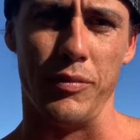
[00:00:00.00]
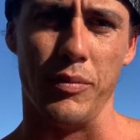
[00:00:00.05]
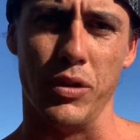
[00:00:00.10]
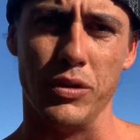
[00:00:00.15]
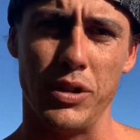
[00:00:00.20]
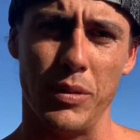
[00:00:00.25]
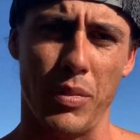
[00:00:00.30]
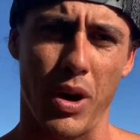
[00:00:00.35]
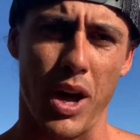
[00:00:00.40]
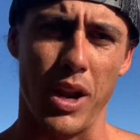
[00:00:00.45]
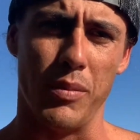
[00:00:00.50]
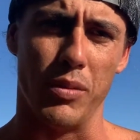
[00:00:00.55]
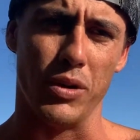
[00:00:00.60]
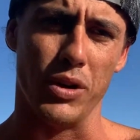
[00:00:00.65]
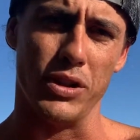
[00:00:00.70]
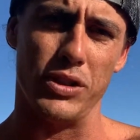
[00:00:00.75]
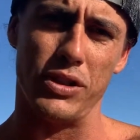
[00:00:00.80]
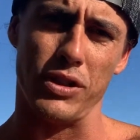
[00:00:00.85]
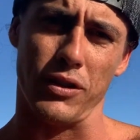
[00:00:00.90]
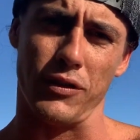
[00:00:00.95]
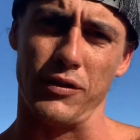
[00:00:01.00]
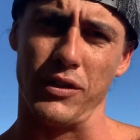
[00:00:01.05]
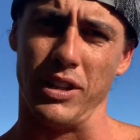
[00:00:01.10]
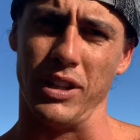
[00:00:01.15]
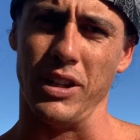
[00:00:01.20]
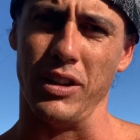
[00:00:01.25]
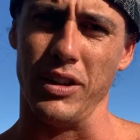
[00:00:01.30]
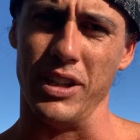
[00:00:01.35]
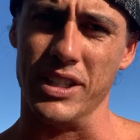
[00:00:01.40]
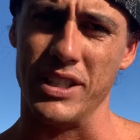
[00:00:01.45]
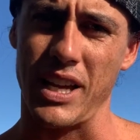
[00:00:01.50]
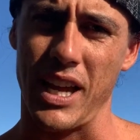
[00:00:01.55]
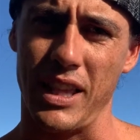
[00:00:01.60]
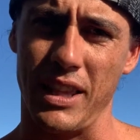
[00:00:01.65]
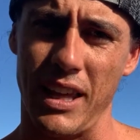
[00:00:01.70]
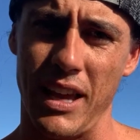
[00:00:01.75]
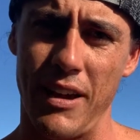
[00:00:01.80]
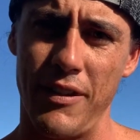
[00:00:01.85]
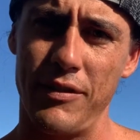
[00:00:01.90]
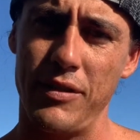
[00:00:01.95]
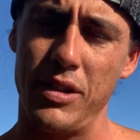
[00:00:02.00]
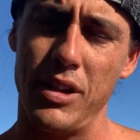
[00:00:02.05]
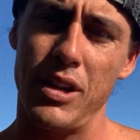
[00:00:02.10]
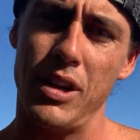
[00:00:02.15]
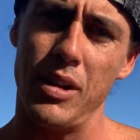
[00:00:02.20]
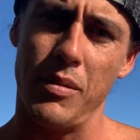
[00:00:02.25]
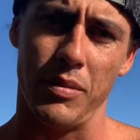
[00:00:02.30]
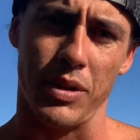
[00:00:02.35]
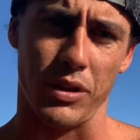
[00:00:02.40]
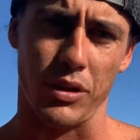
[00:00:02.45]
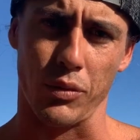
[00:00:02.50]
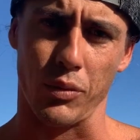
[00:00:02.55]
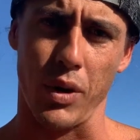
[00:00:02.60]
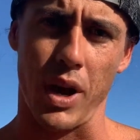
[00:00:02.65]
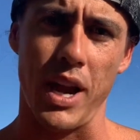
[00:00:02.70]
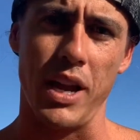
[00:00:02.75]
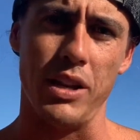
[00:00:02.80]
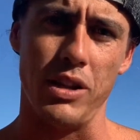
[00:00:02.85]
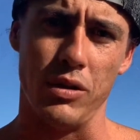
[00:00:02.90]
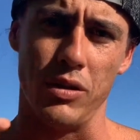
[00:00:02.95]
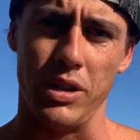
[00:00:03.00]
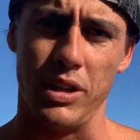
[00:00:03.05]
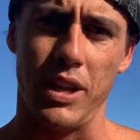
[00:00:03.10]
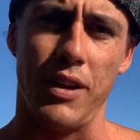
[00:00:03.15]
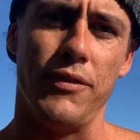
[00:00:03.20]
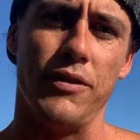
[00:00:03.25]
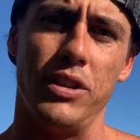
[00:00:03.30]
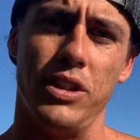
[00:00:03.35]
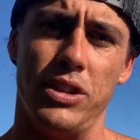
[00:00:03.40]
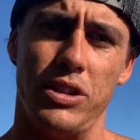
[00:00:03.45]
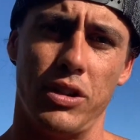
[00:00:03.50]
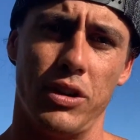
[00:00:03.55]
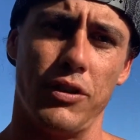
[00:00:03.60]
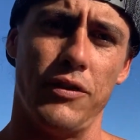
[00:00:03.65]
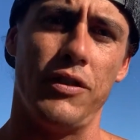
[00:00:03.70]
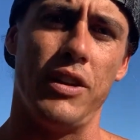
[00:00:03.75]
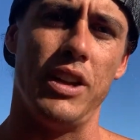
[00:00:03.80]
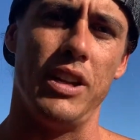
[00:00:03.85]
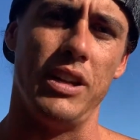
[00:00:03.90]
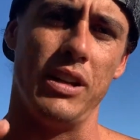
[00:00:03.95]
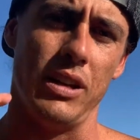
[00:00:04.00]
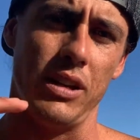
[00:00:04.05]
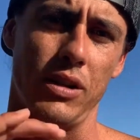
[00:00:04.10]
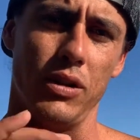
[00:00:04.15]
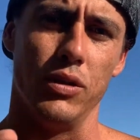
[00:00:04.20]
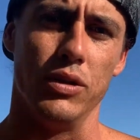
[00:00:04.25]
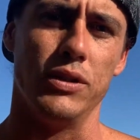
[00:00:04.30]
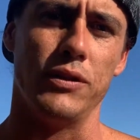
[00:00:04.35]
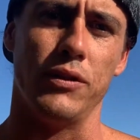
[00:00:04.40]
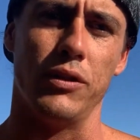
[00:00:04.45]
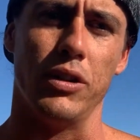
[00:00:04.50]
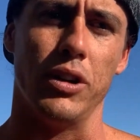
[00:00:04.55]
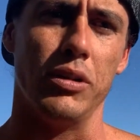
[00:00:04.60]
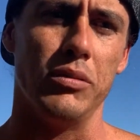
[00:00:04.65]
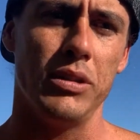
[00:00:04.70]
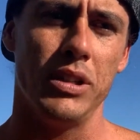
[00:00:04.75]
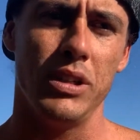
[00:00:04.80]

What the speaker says: Mostly bodyboarders surf the little inside left, but the right, you can definitely surf it, and it goes for a